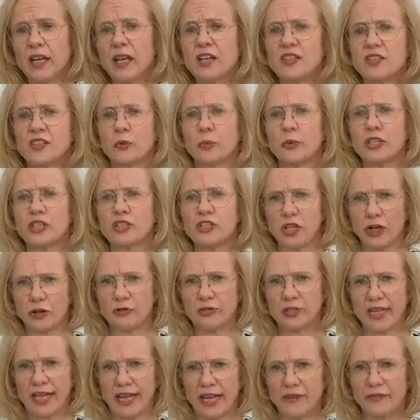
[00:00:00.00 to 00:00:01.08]
So we
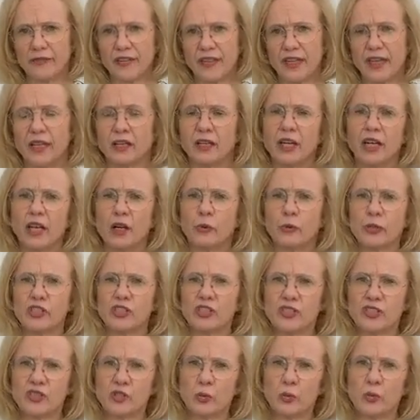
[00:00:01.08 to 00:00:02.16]
don't have that, which
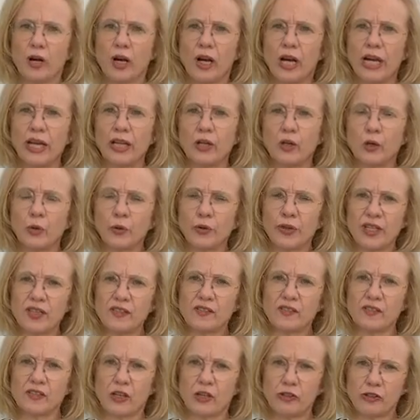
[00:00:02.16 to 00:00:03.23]
is why all these
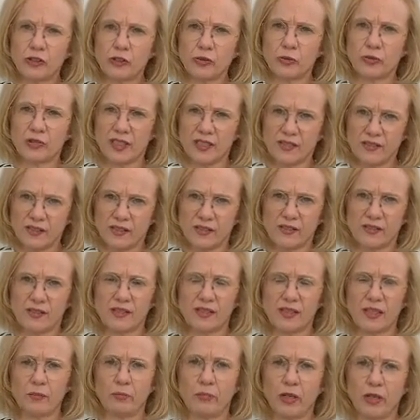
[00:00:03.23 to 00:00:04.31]
social
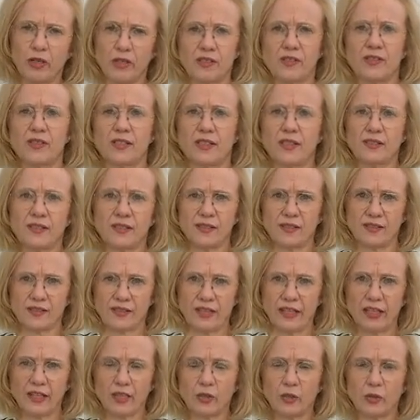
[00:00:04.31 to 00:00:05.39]
distancing policies, as
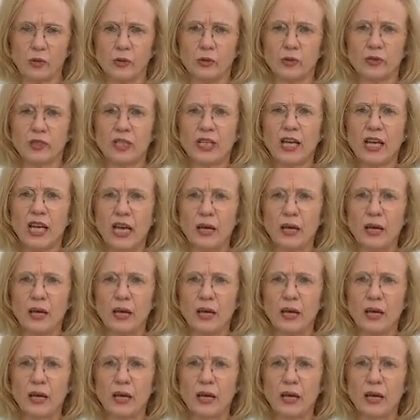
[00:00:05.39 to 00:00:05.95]
they're called,